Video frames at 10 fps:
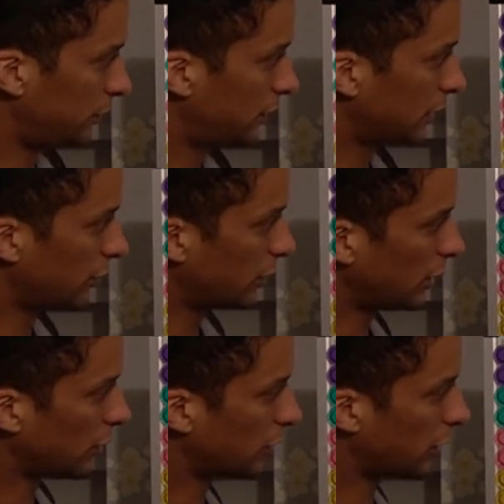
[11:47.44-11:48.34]
So if we
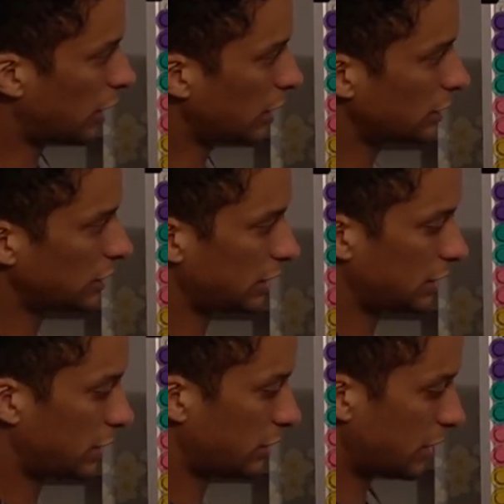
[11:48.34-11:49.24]
look, we've got
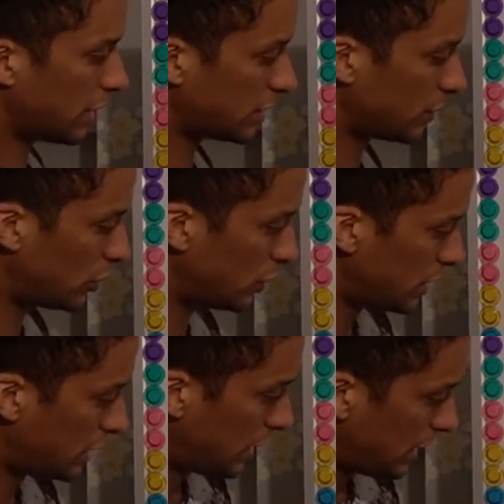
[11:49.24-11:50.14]
162
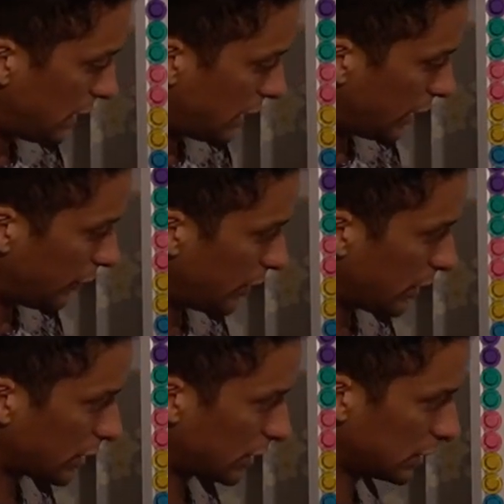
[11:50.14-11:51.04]
decimal. Then if we
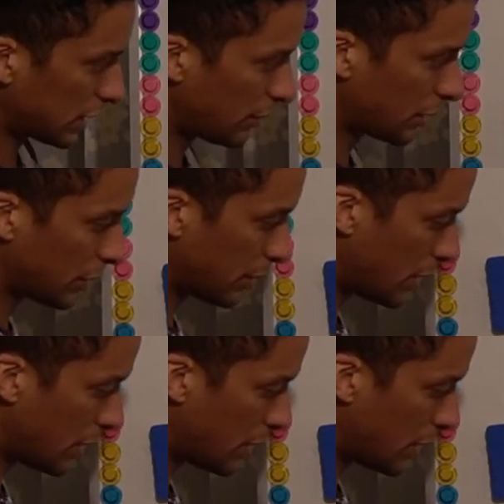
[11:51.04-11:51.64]
look at the same number in